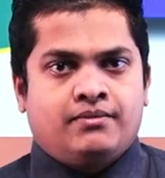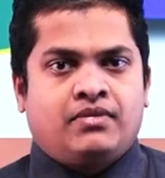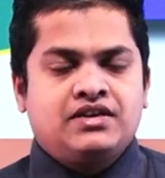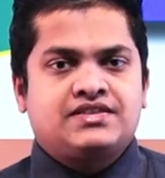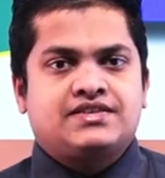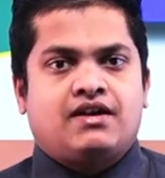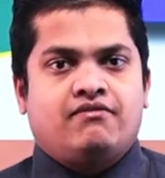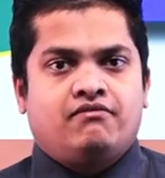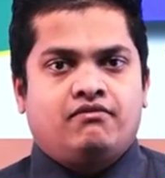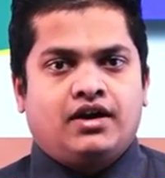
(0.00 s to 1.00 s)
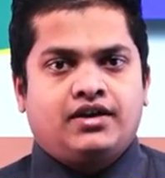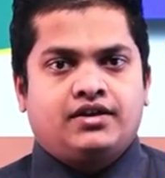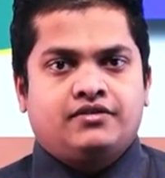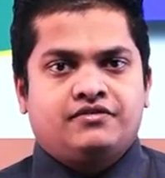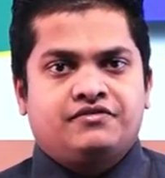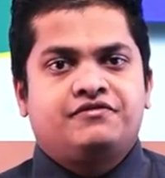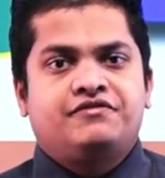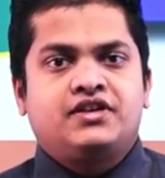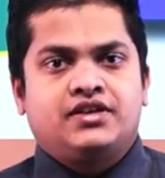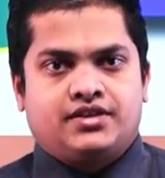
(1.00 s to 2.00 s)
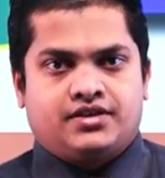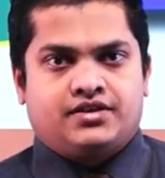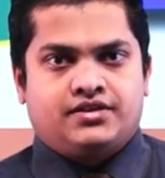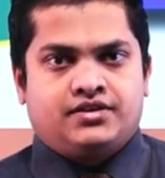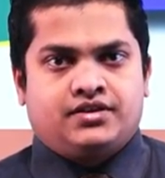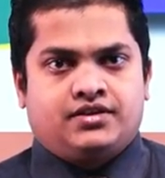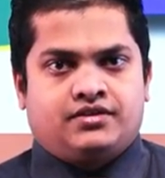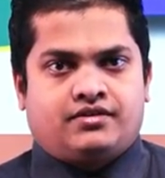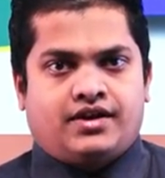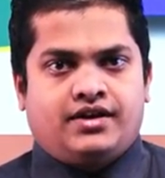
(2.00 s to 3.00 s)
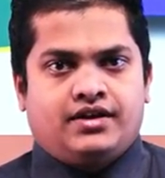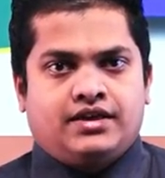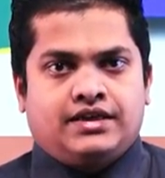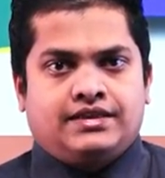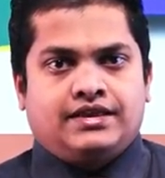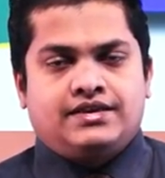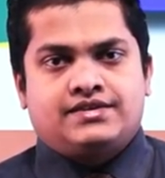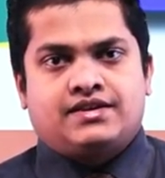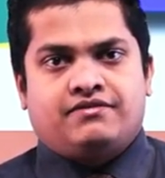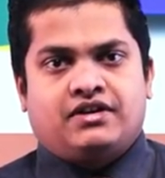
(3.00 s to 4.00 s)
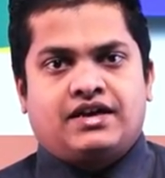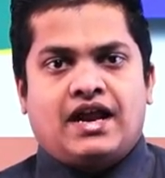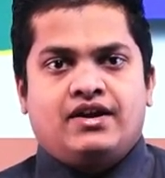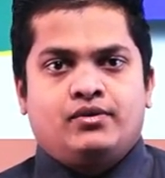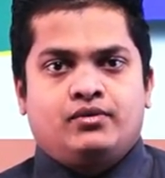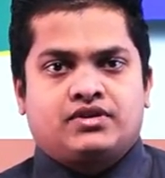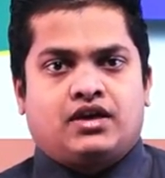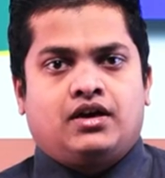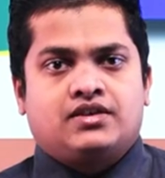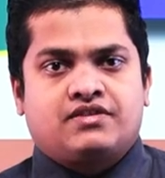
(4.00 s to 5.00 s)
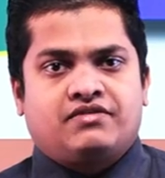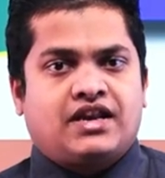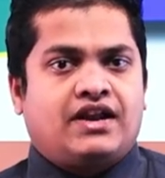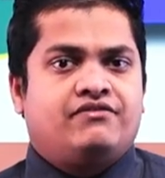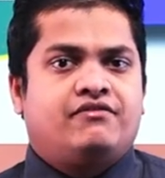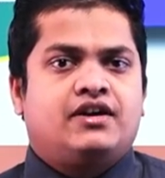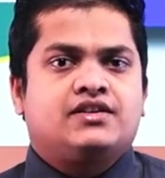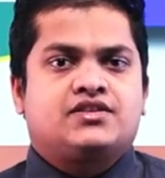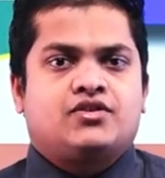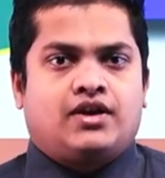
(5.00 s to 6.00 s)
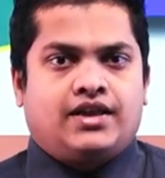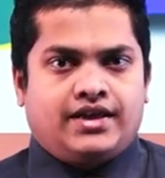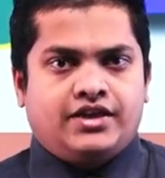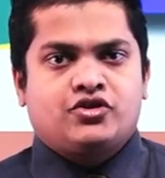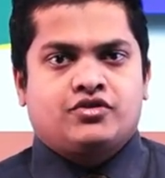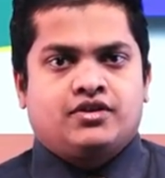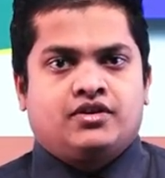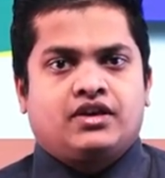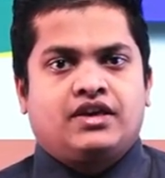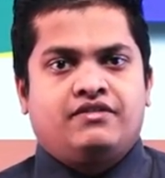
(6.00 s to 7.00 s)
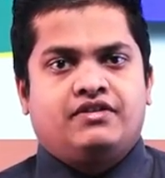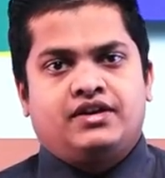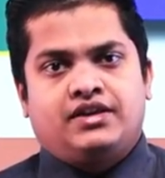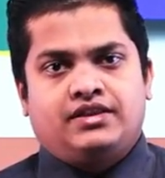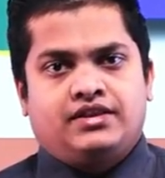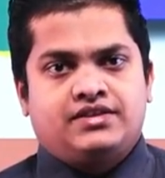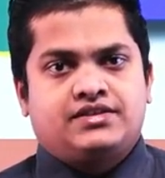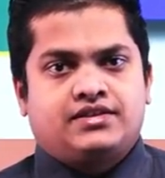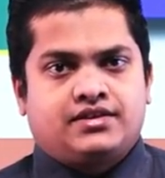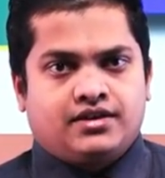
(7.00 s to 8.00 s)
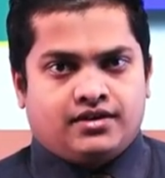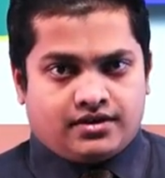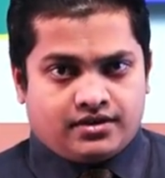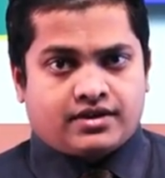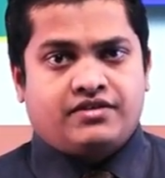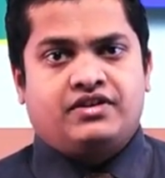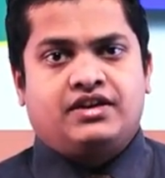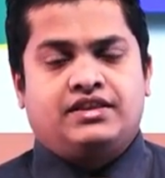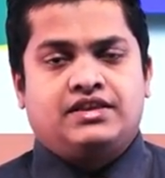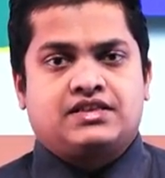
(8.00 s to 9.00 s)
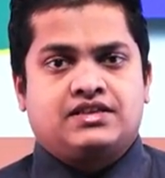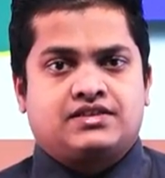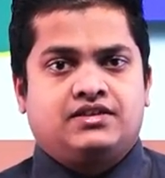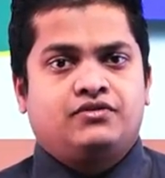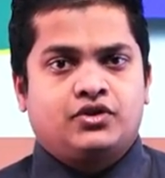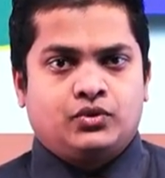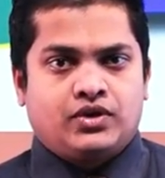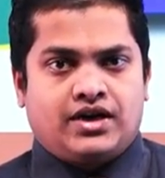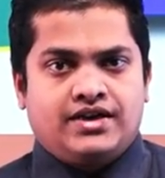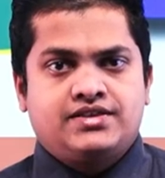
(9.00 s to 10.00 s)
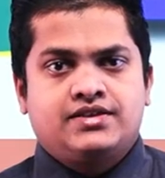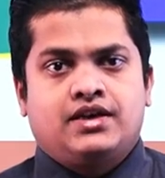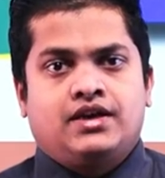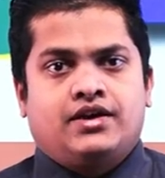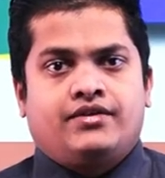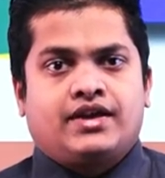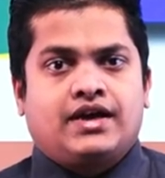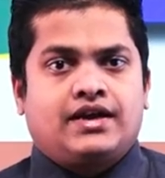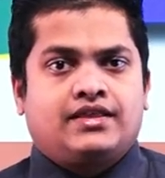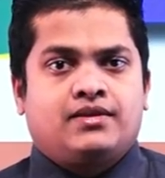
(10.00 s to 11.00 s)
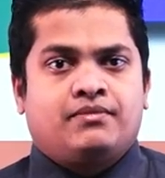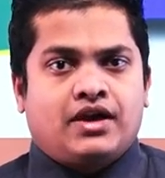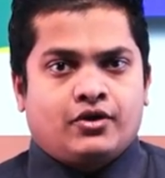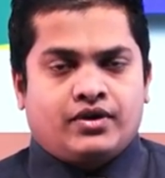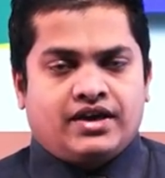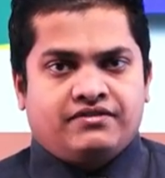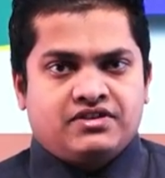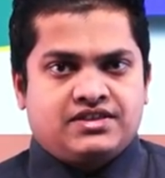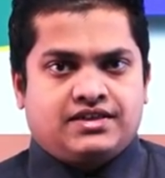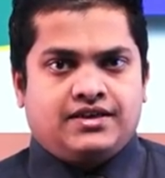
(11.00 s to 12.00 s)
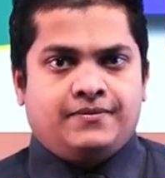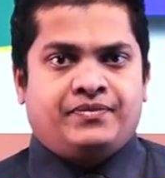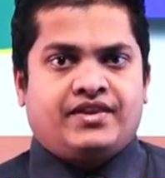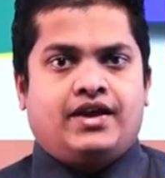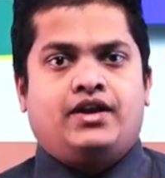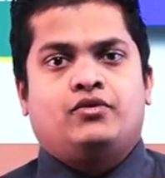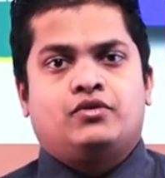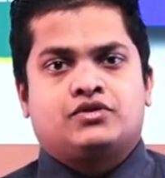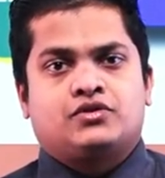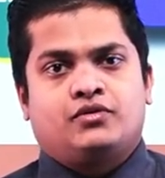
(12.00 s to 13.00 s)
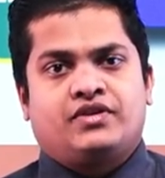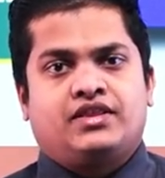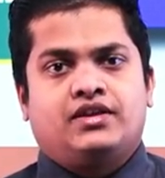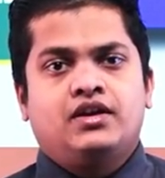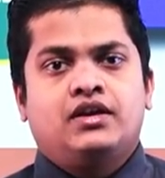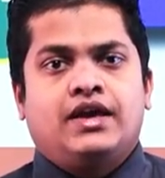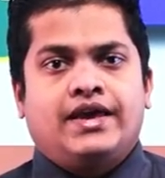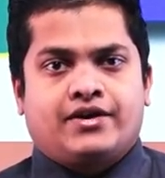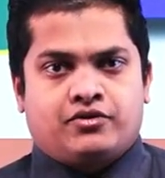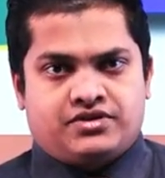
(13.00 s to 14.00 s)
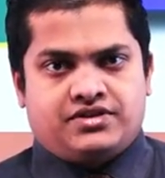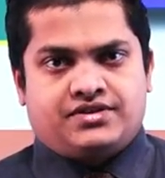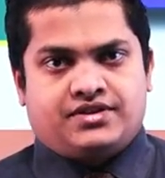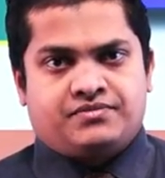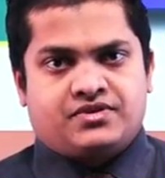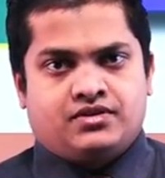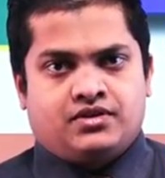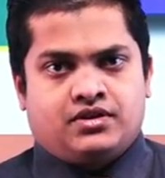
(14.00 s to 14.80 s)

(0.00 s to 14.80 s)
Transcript: But somewhat further, right? There is somewhat advanced knowledge given in this lesson for you guys regarding the biodiversity and also with the ecosystems.